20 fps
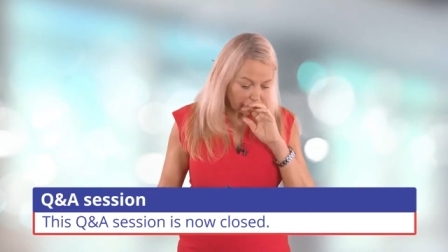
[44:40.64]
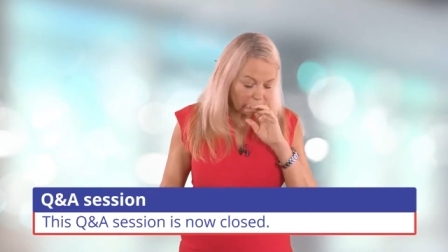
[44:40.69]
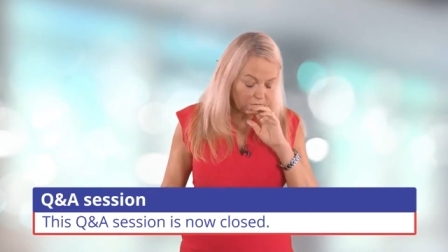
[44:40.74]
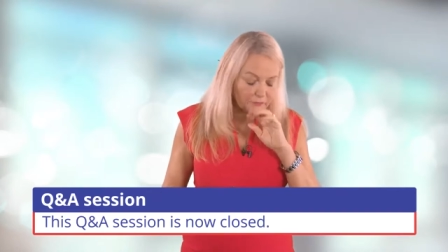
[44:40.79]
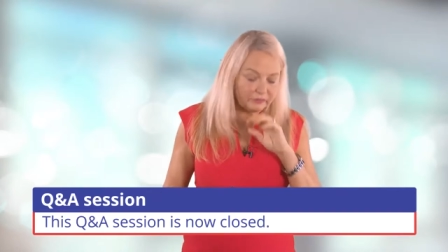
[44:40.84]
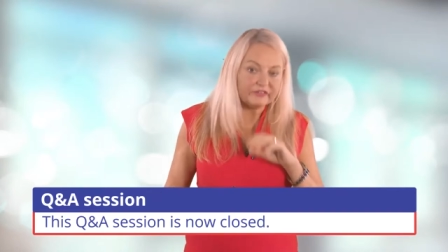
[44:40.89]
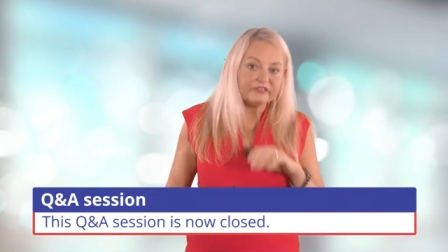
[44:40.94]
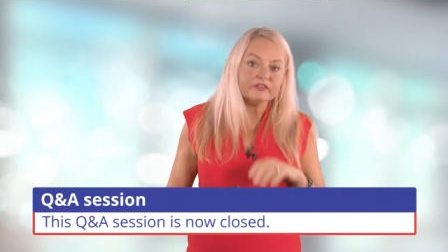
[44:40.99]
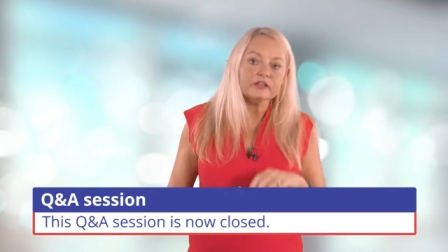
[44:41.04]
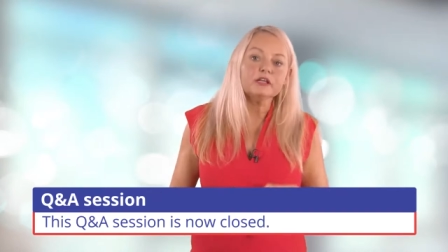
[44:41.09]

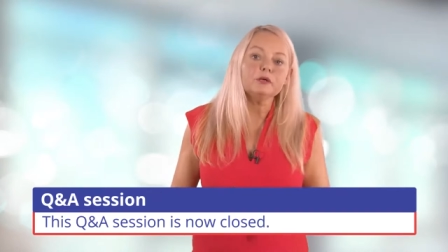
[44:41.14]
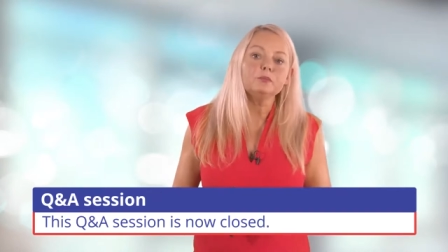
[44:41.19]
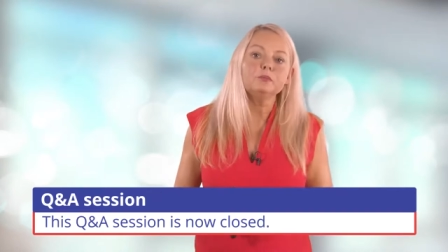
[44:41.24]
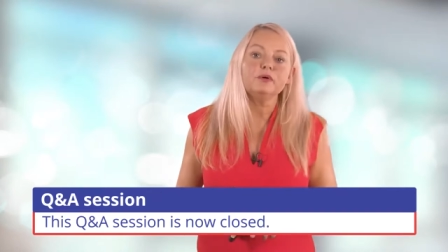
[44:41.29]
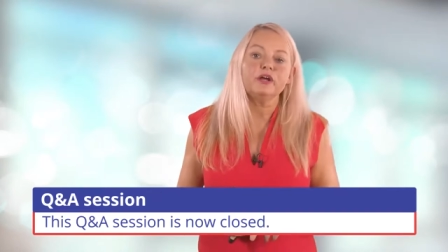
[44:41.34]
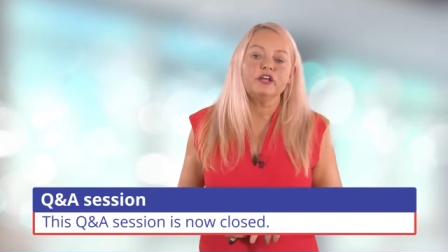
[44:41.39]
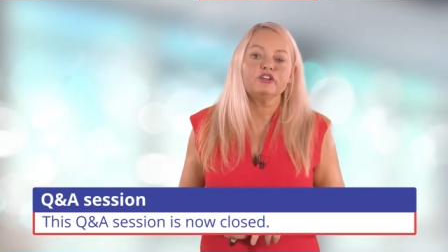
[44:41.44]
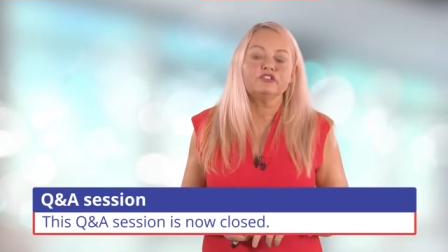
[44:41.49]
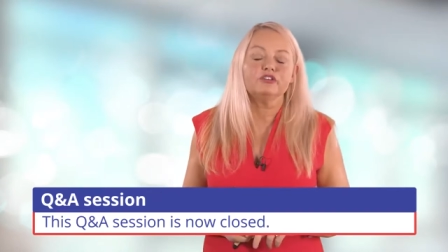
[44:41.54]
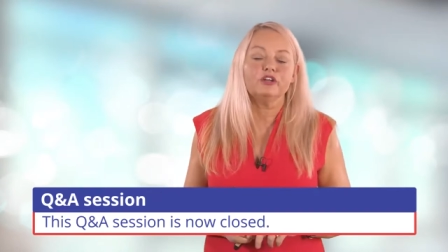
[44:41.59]
resin
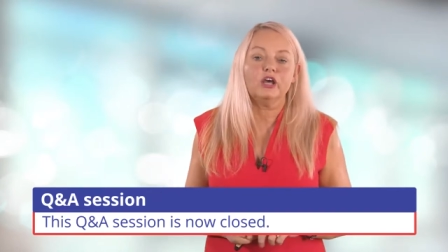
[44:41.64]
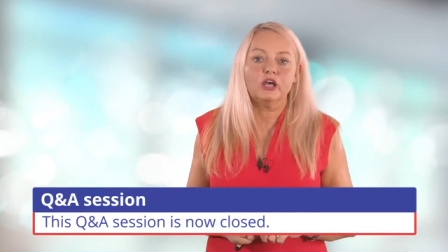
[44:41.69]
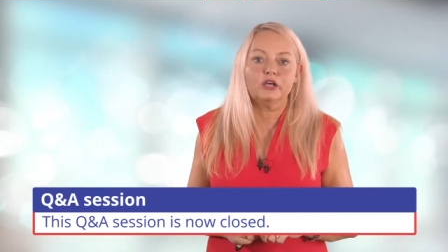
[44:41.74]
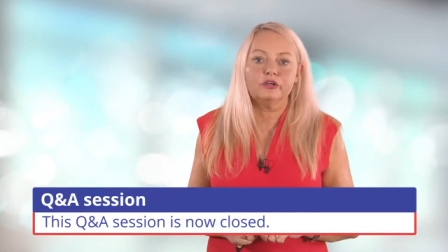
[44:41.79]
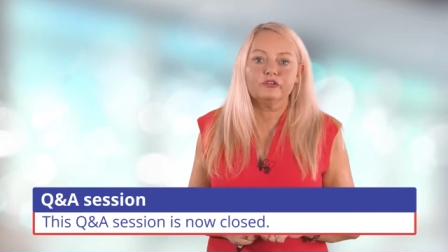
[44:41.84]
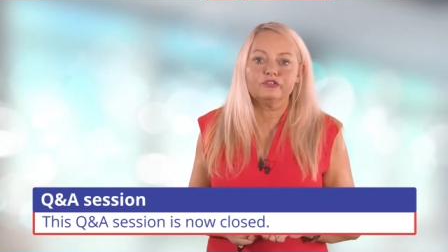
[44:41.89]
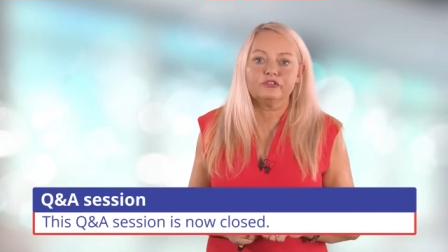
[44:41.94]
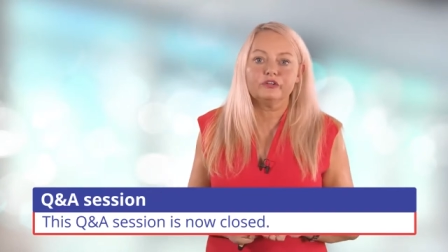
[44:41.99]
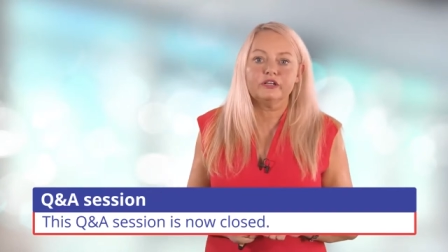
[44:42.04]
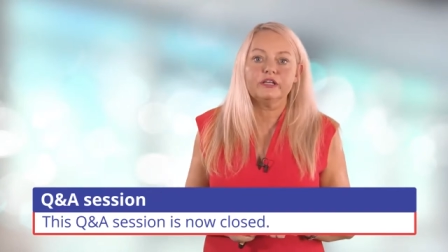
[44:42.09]
compression
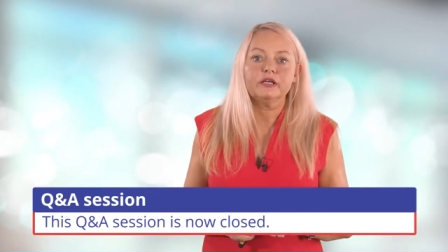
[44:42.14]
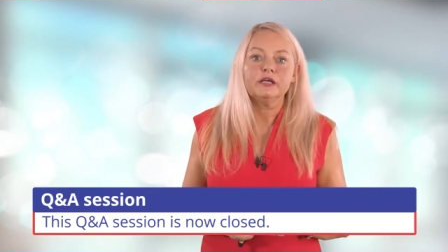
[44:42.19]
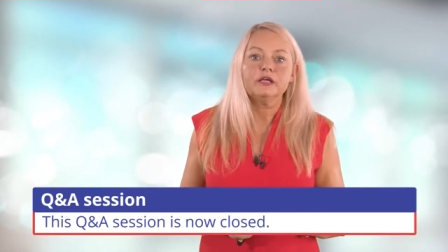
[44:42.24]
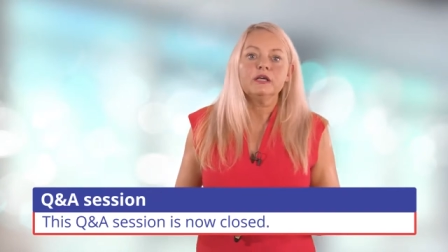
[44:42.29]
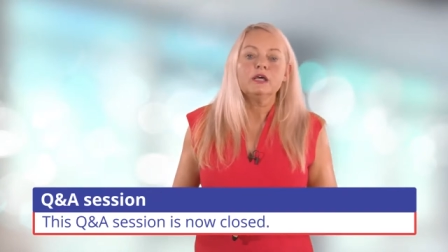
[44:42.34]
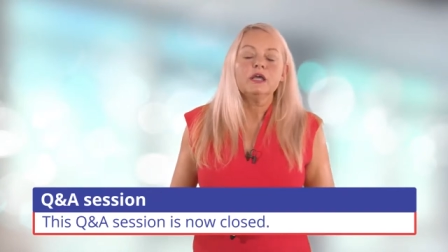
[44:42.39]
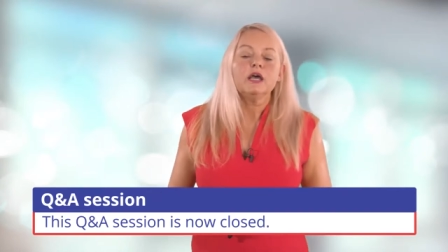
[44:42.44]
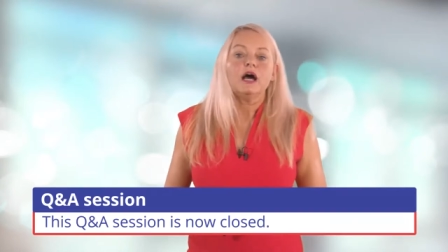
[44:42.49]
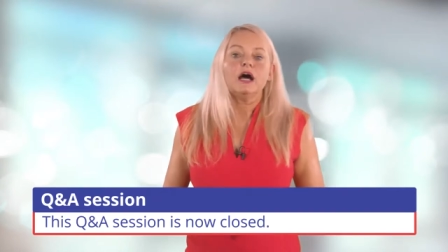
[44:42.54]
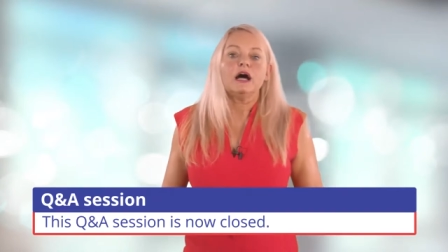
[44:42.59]
hosiery,
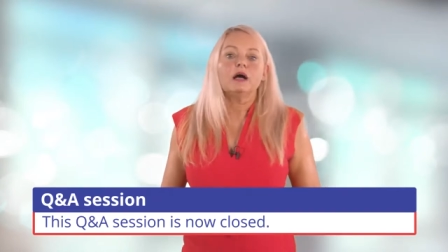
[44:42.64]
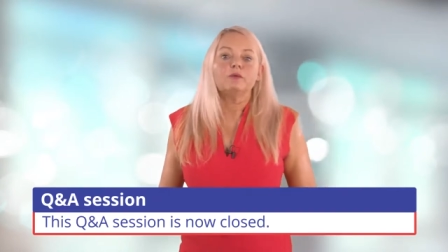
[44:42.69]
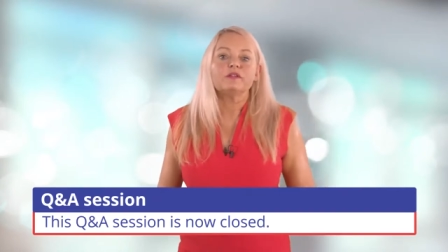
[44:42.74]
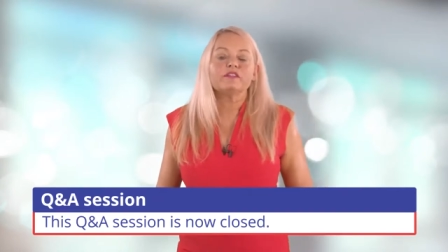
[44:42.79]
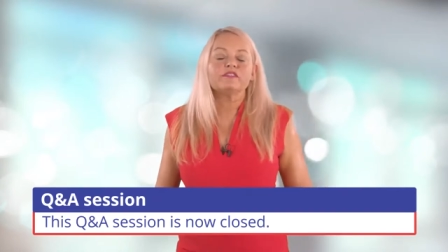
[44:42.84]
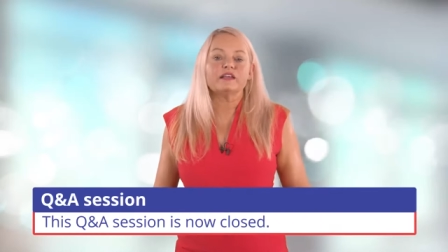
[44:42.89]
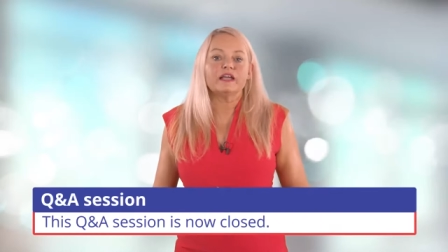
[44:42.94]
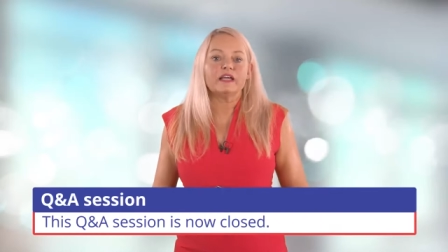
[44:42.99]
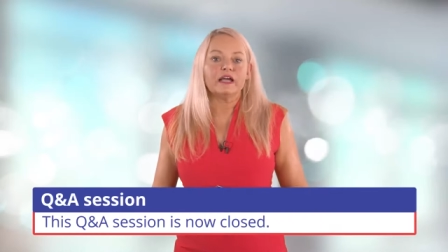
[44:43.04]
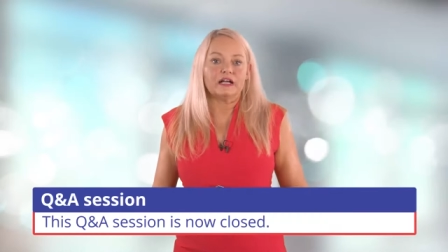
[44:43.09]
I would
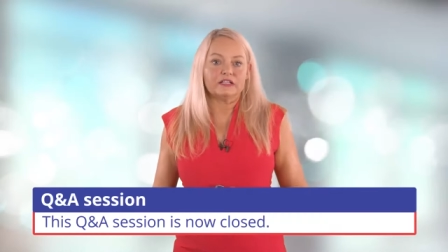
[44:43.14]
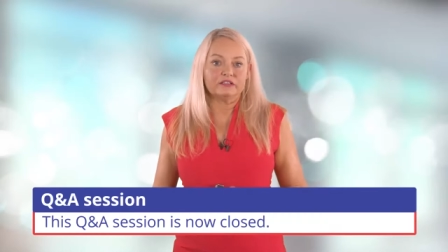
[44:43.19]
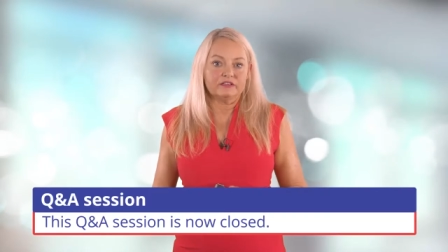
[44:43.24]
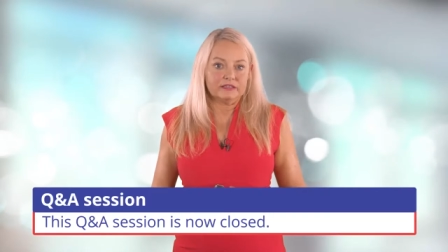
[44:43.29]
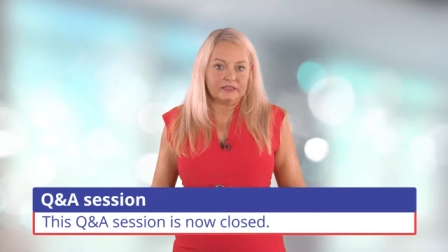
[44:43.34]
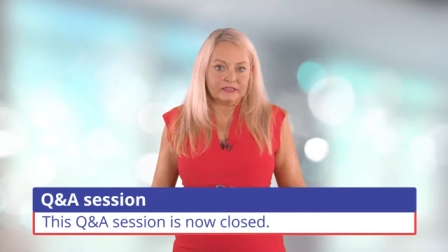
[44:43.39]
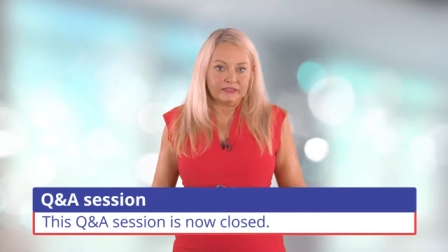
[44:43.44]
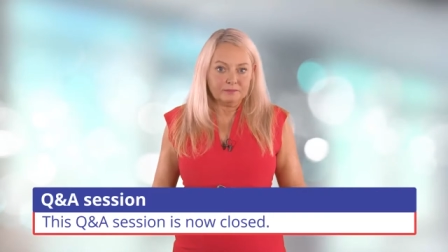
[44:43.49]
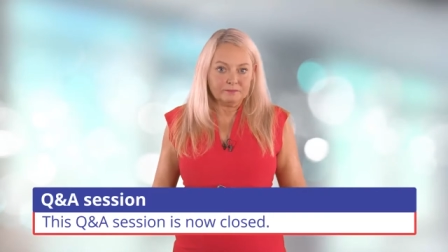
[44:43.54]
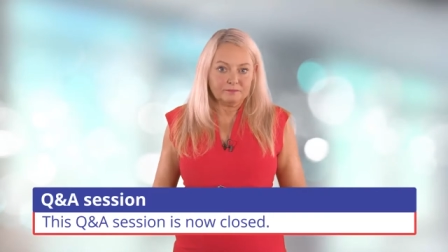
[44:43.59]
say
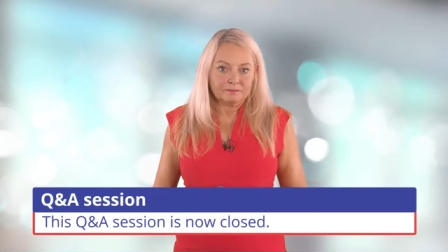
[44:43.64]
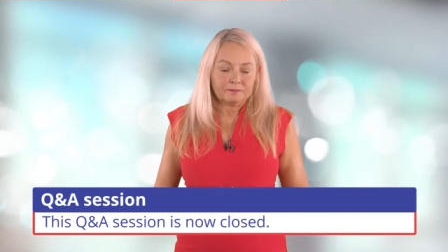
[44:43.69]
annually.